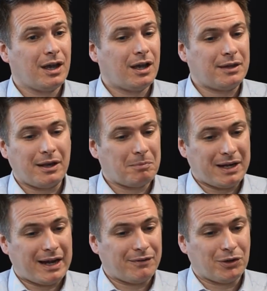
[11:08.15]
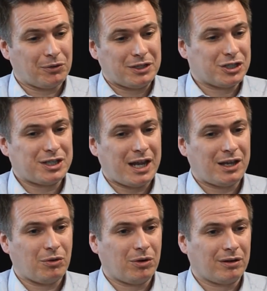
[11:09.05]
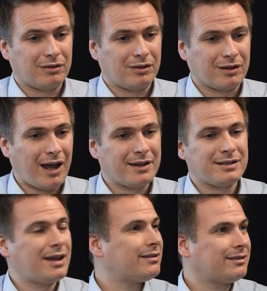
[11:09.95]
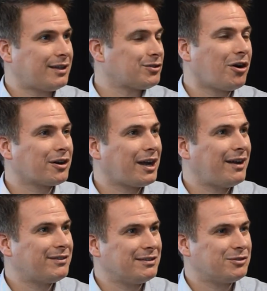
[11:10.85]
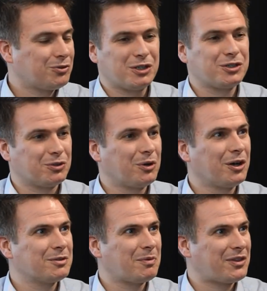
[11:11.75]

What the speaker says: they may not even only just take your content that's archived and twist your words,